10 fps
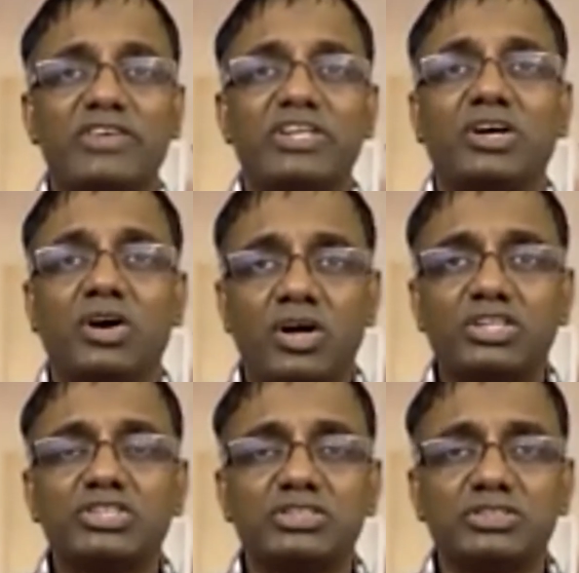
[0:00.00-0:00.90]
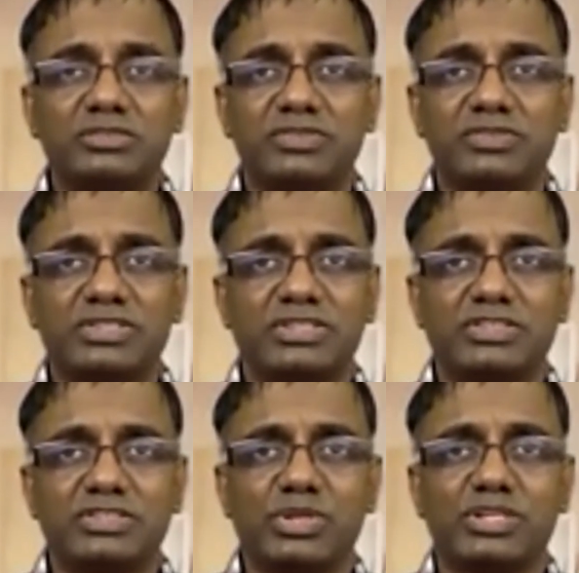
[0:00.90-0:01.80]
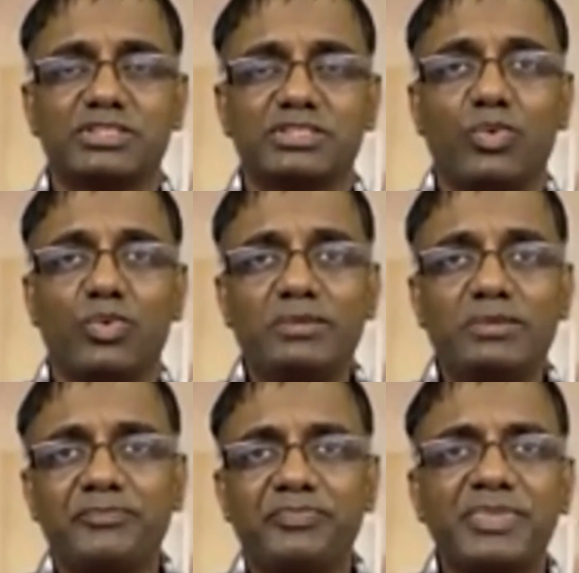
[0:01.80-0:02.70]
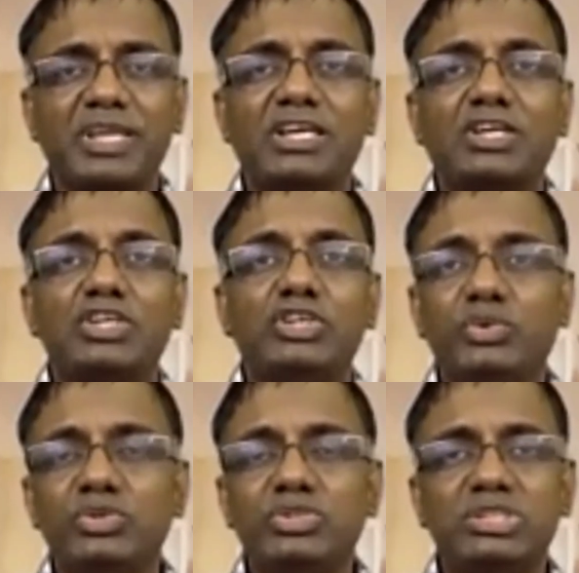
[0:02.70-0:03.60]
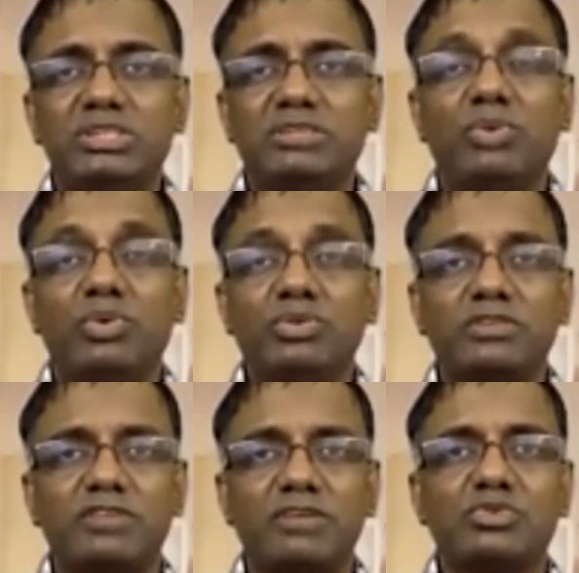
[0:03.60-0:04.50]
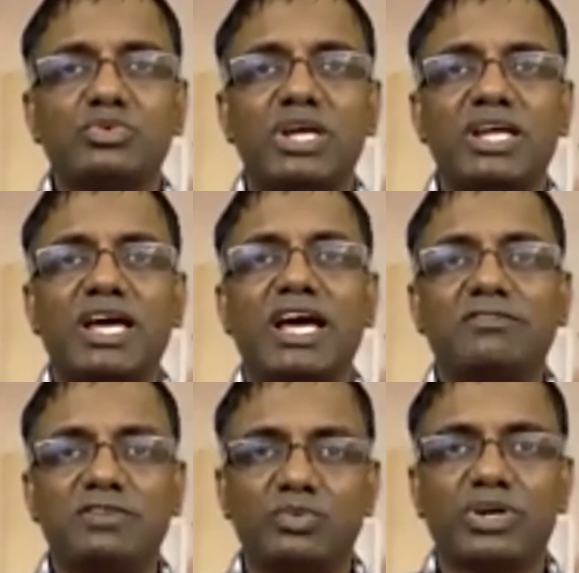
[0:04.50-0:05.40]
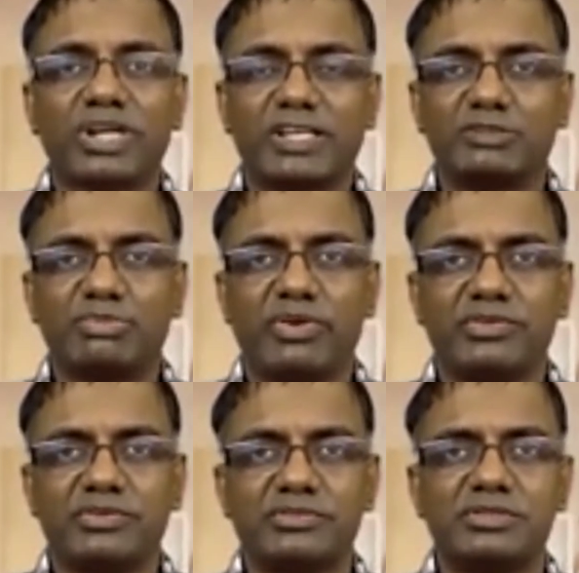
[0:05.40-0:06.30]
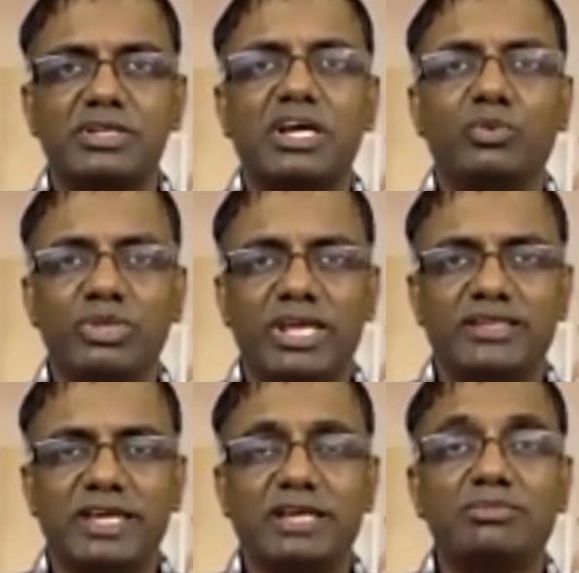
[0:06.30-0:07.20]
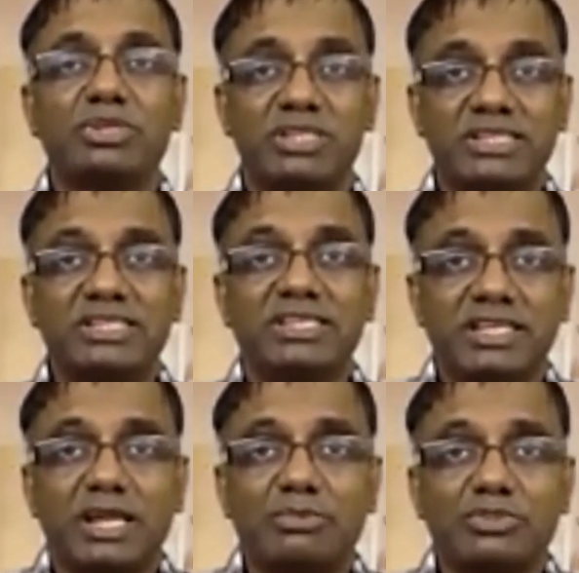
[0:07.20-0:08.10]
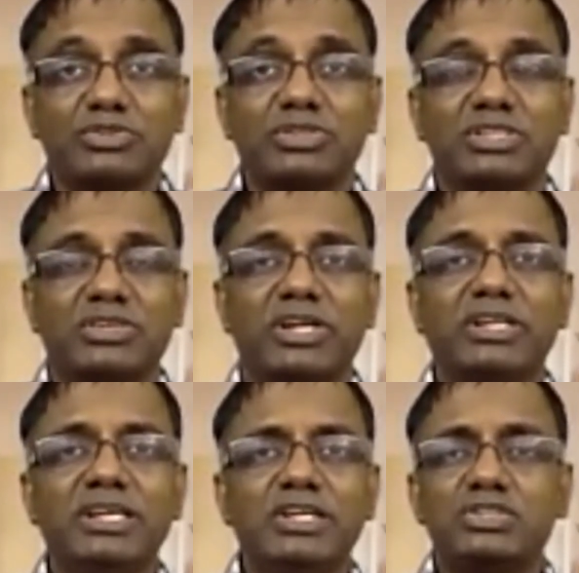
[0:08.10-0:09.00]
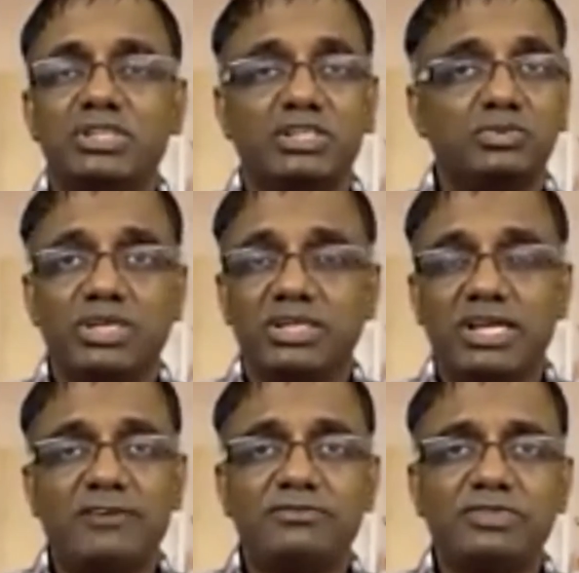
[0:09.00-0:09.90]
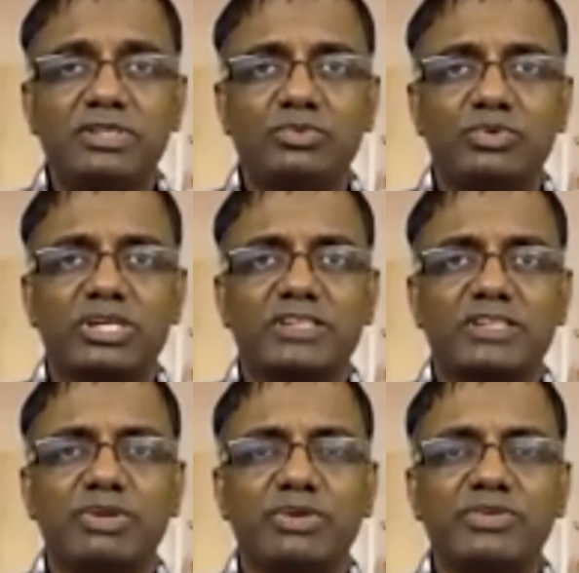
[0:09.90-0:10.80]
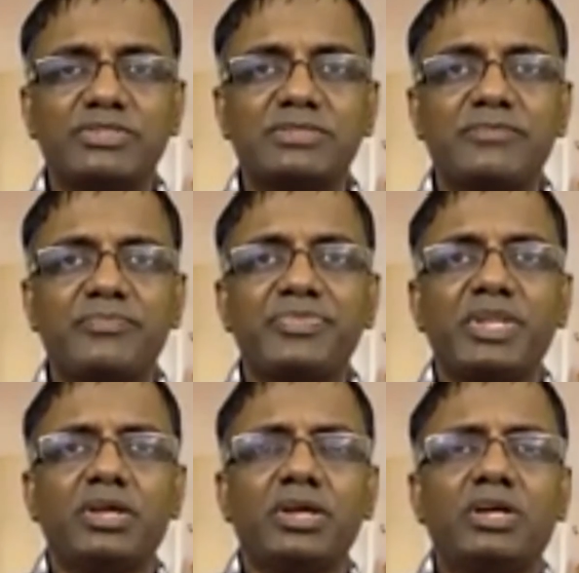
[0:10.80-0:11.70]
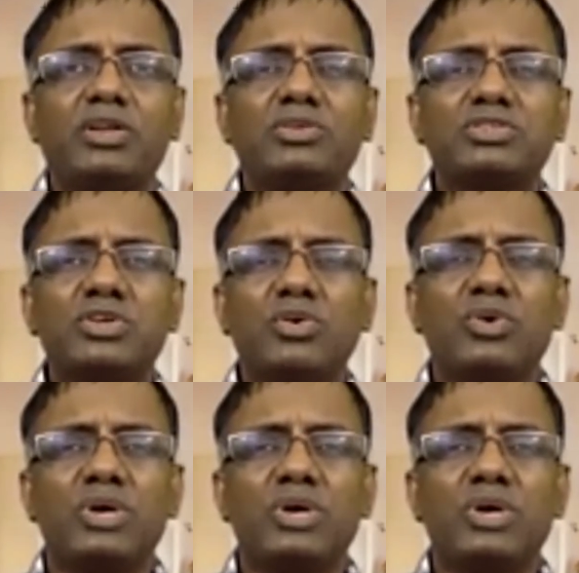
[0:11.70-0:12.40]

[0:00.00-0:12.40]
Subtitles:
college and university students. And one, usually most of them do not have the work experience, and we get that, but they need that opportunity, right? So they do not have the work experience. And also,